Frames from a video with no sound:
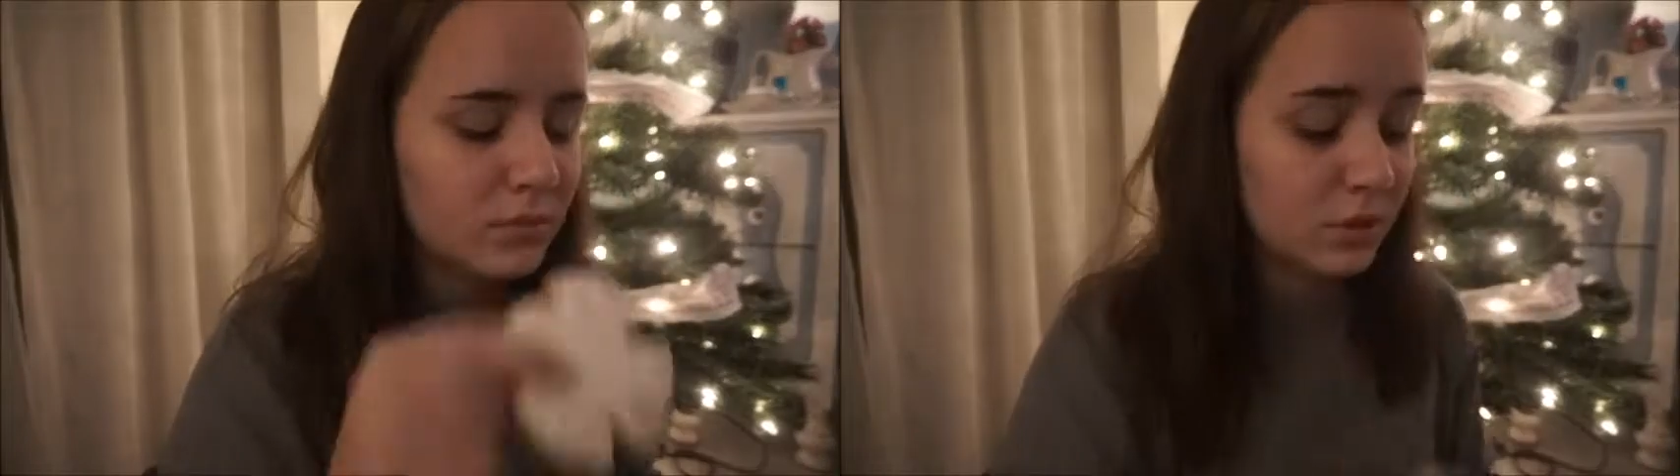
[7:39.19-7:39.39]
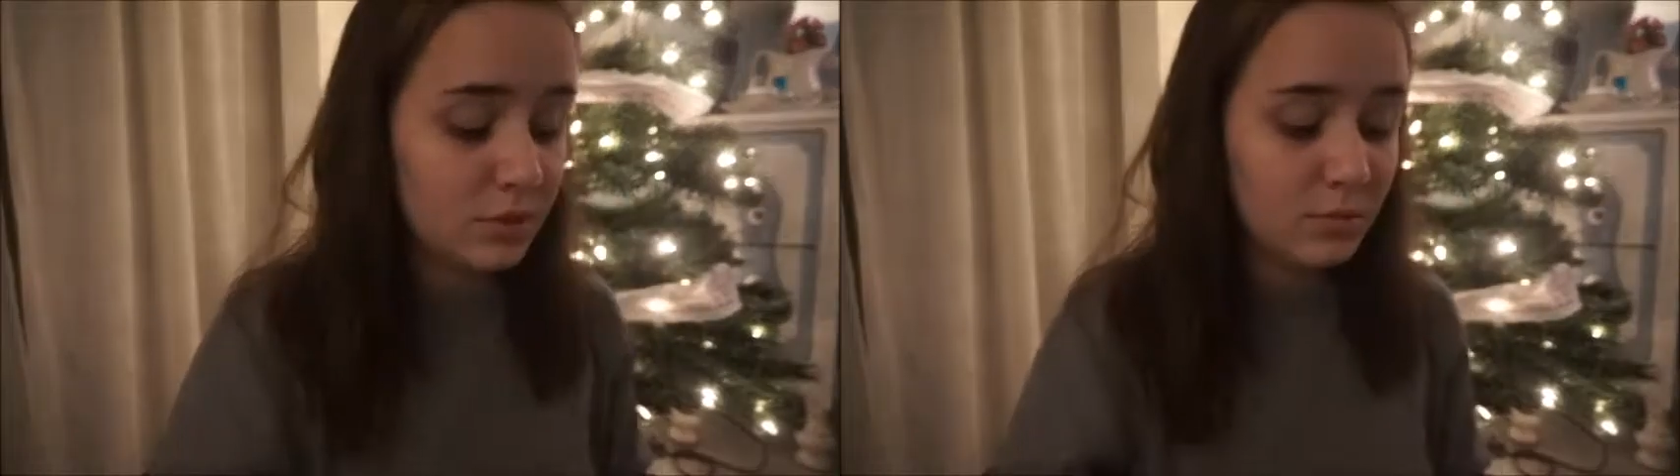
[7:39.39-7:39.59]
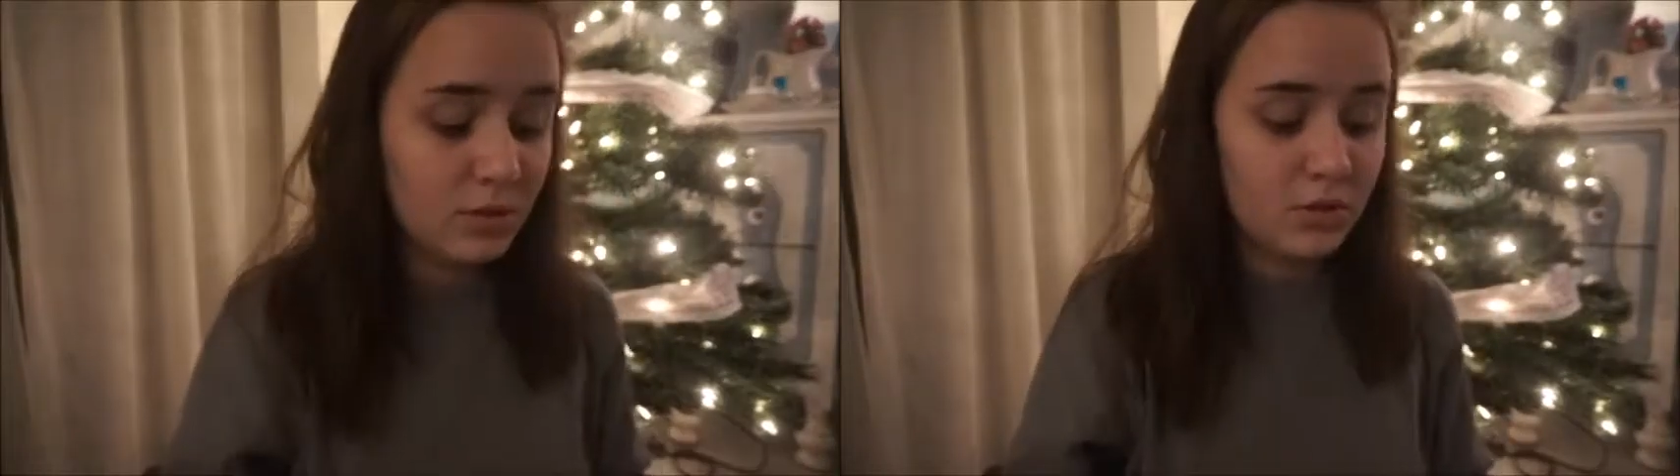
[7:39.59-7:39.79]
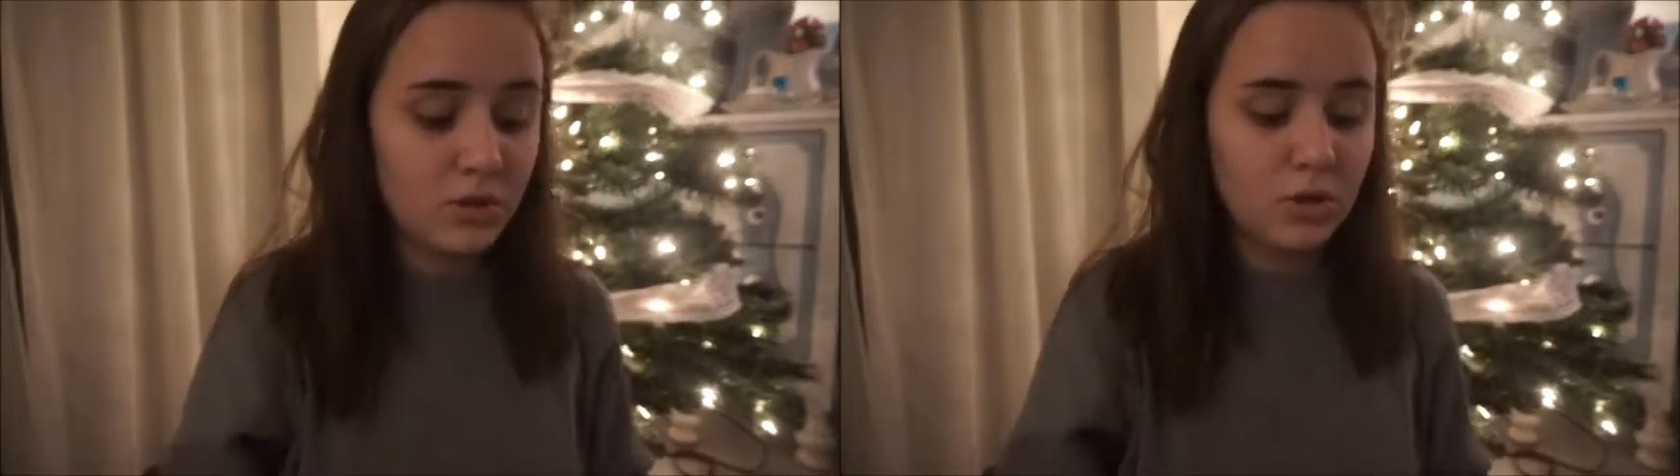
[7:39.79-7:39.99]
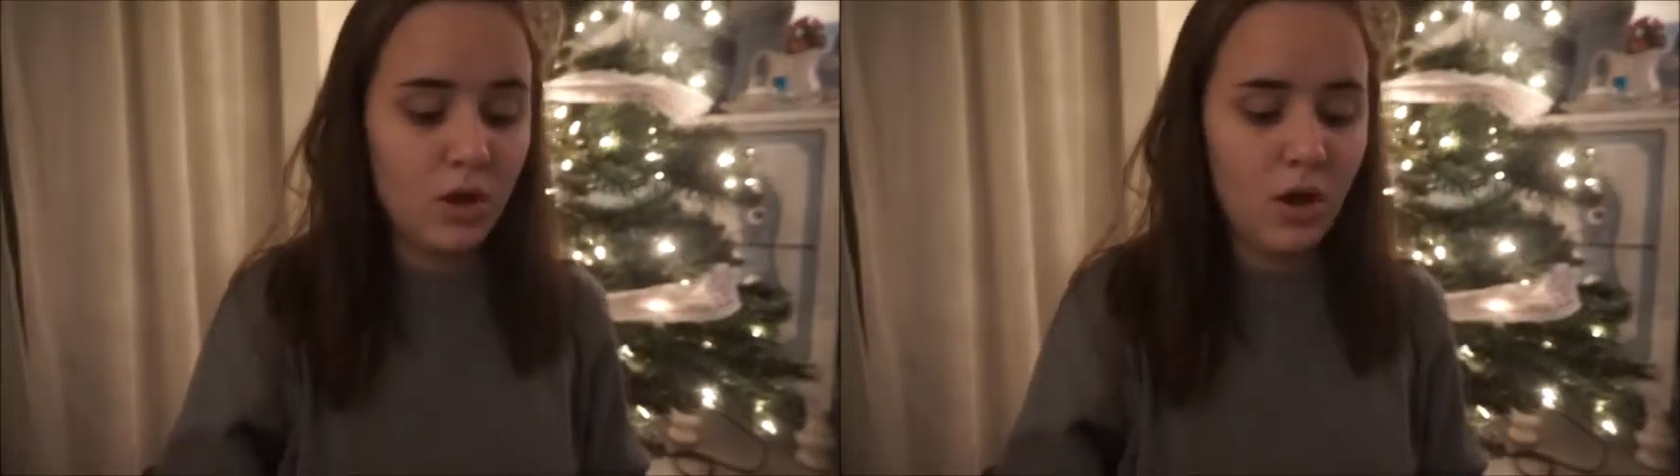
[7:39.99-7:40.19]
It smells
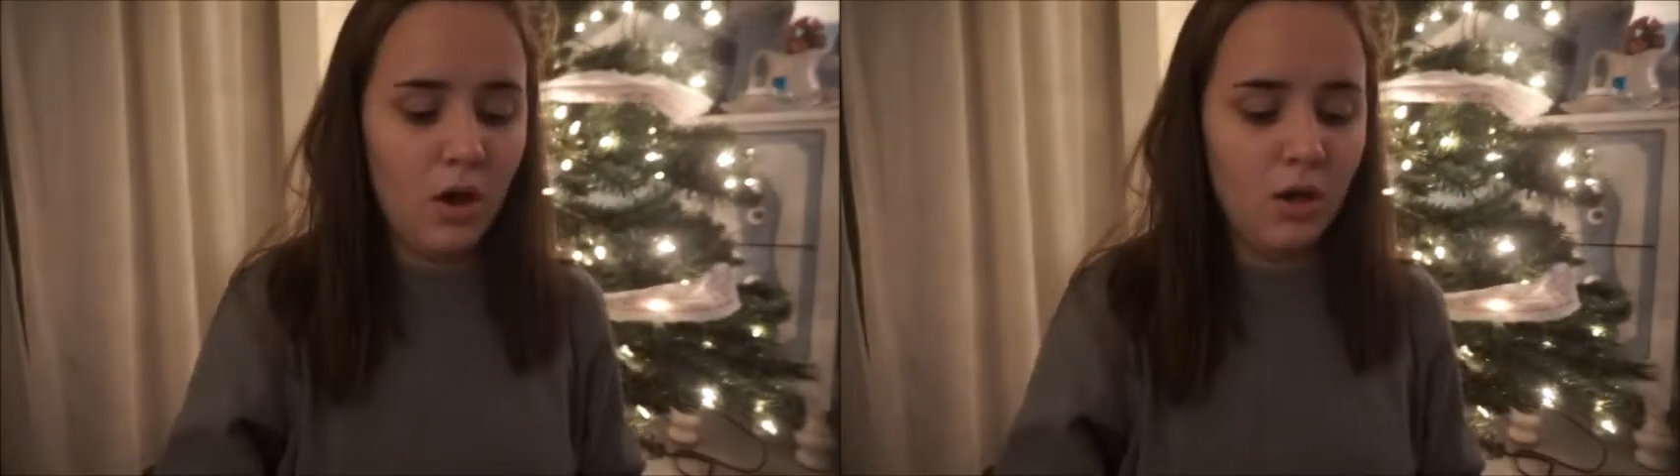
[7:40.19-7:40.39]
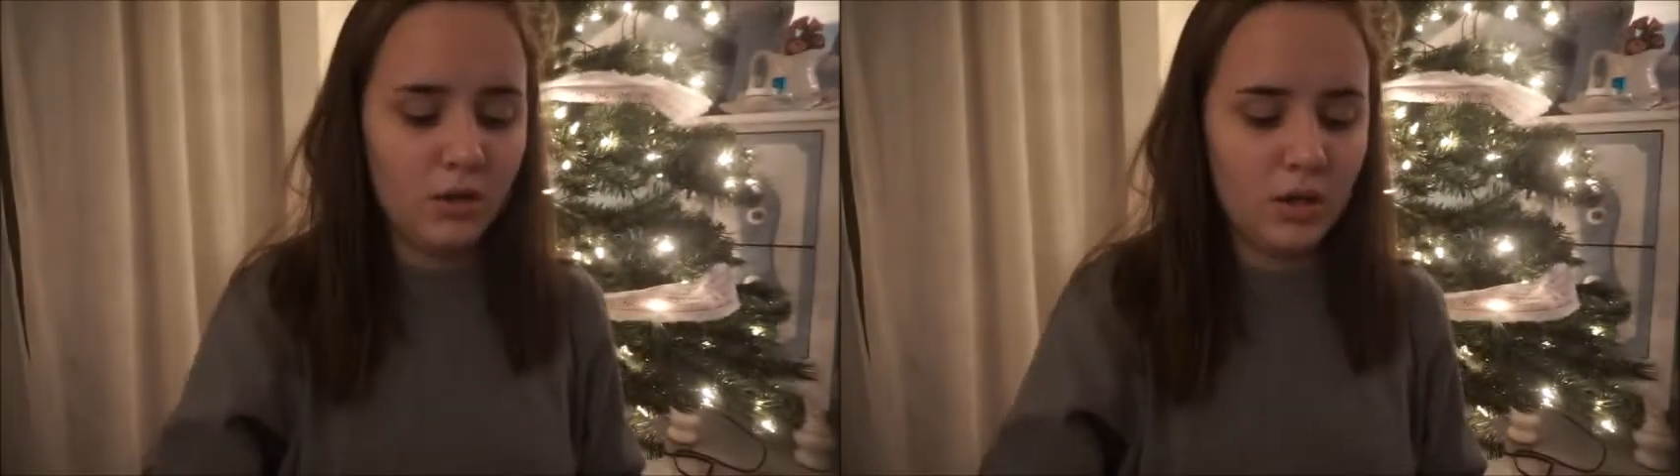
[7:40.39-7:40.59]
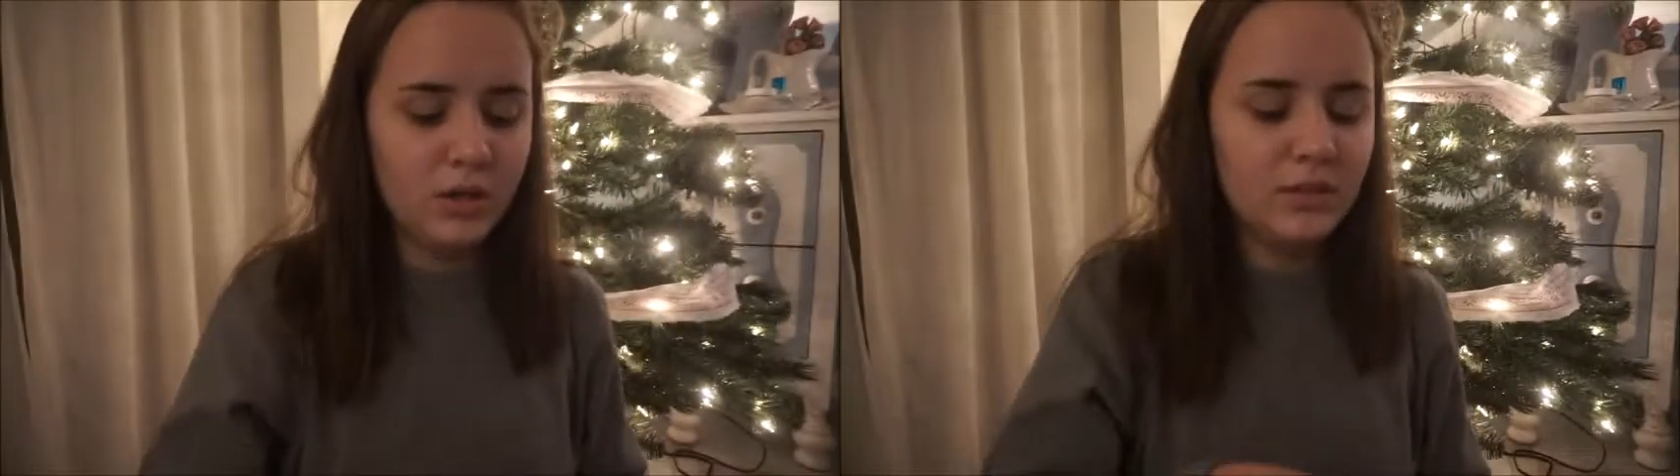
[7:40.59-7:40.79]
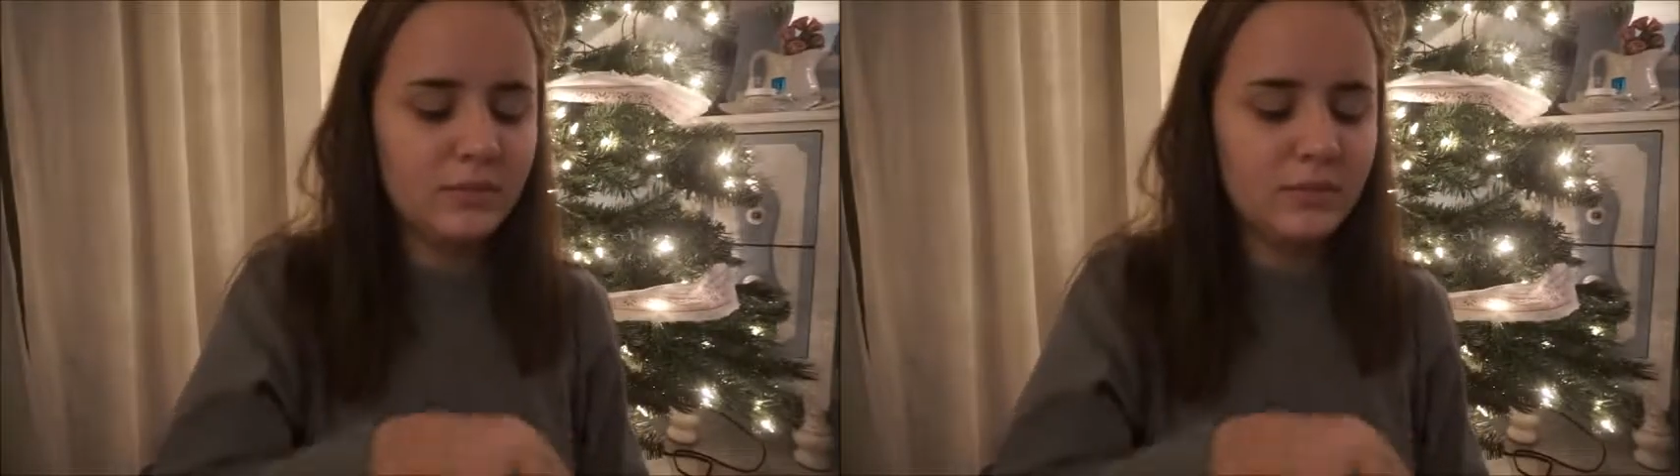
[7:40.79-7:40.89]
so good.